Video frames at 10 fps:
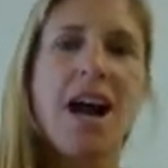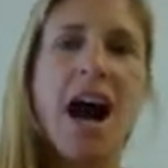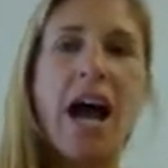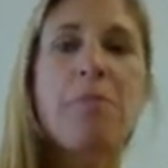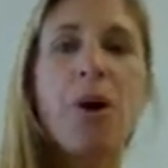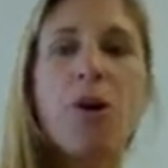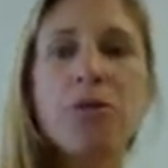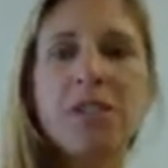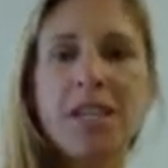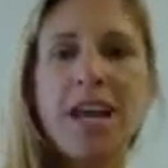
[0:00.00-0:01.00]
I
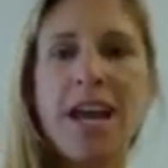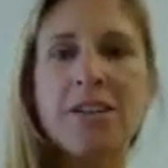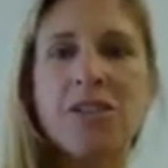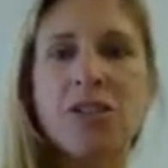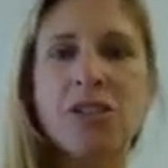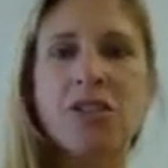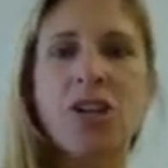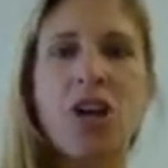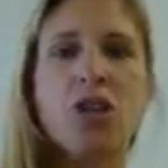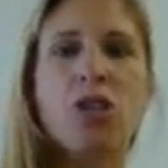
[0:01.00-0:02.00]
post the answers
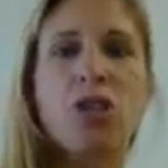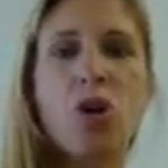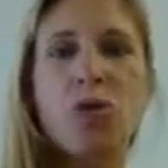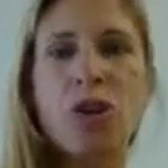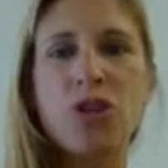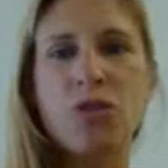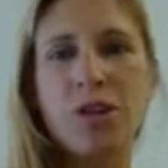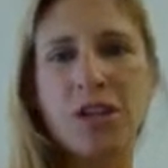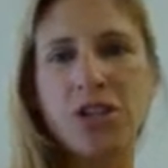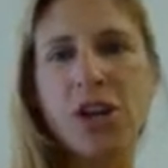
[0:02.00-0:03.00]
so that you
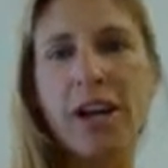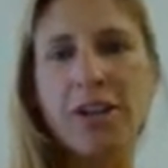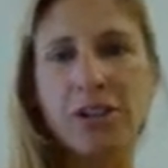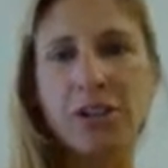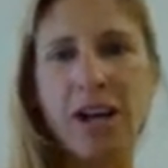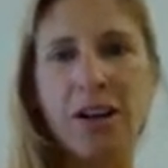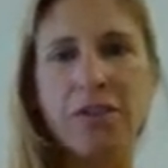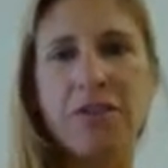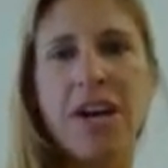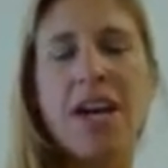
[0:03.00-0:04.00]
can check
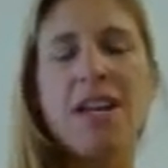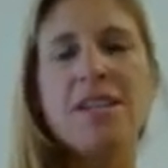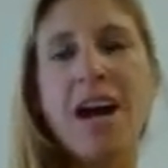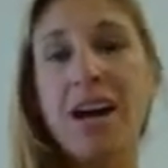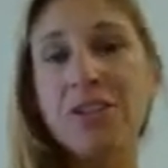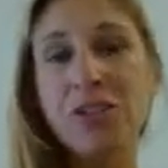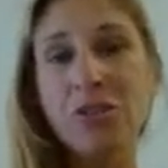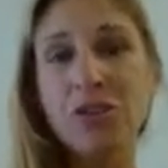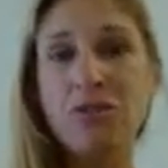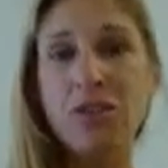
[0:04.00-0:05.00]
yourself, not so
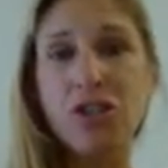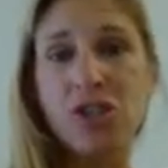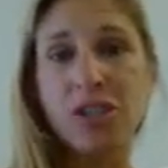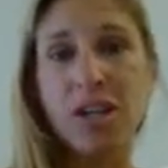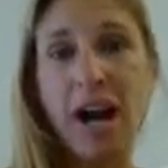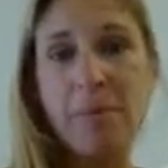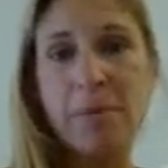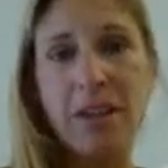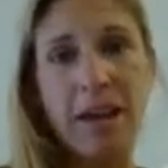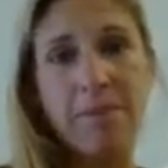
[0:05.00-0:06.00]
that you can just
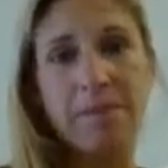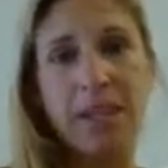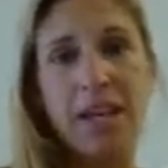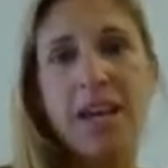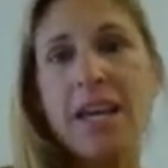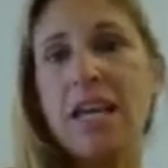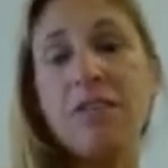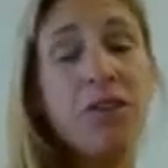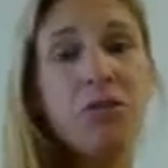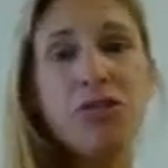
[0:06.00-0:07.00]
copy them.
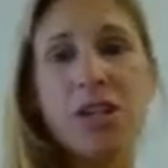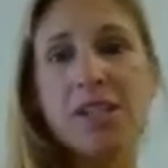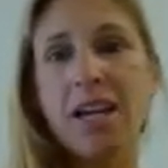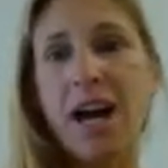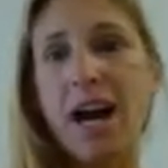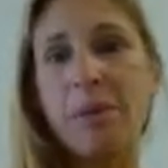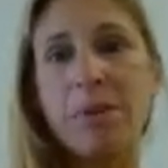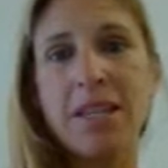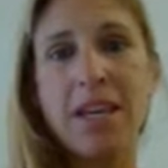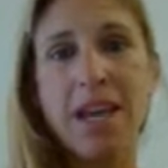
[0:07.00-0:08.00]
If you just
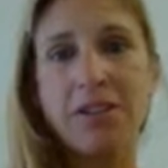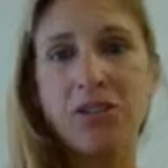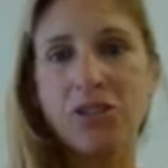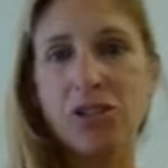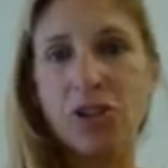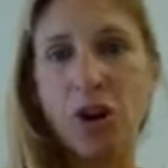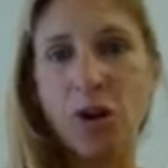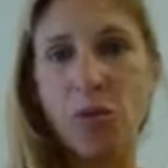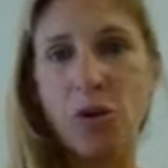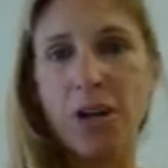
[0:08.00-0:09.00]
copy the answers to the
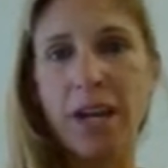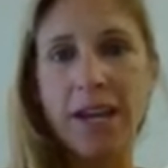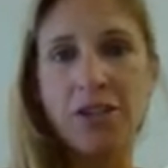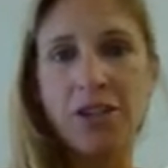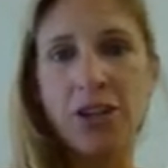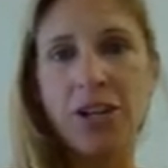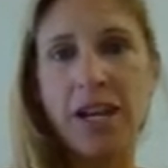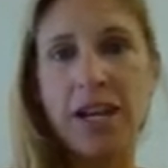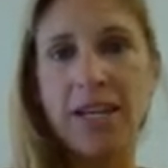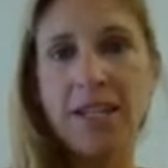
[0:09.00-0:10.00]
homework and turn it
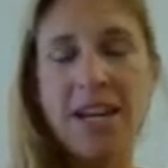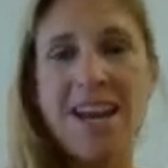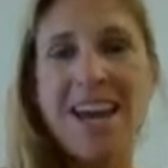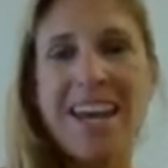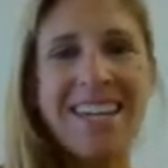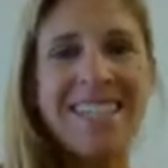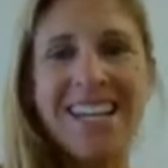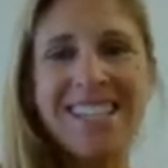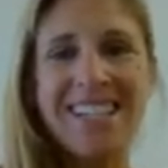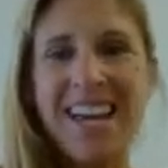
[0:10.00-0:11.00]
in, it
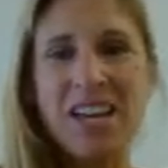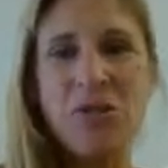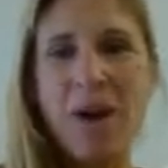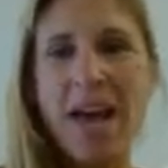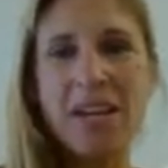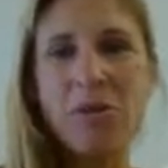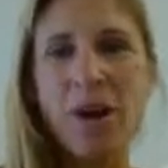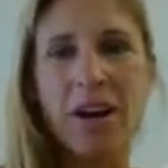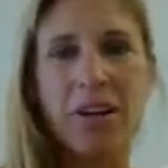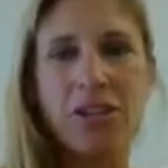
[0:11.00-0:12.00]
doesn't get you
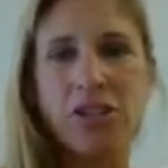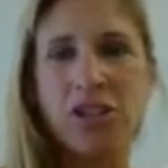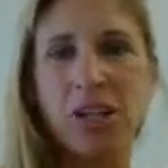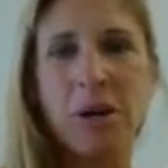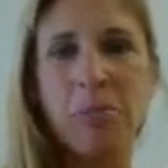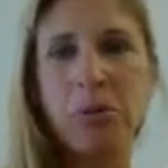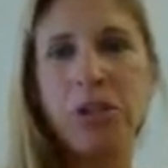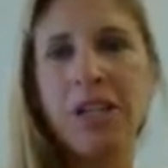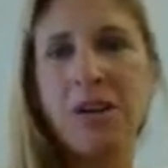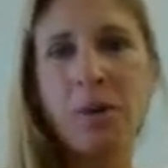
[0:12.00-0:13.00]
anywhere. It's just a
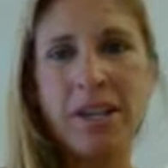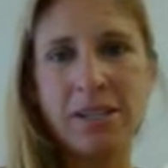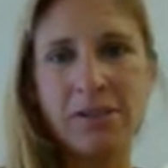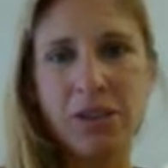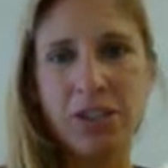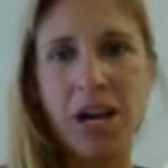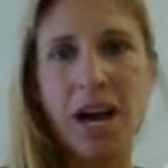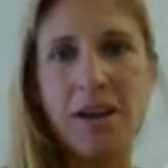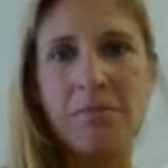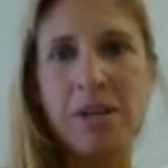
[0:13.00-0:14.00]
complete waste of your
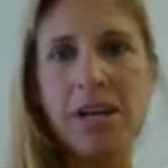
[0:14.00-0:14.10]
time.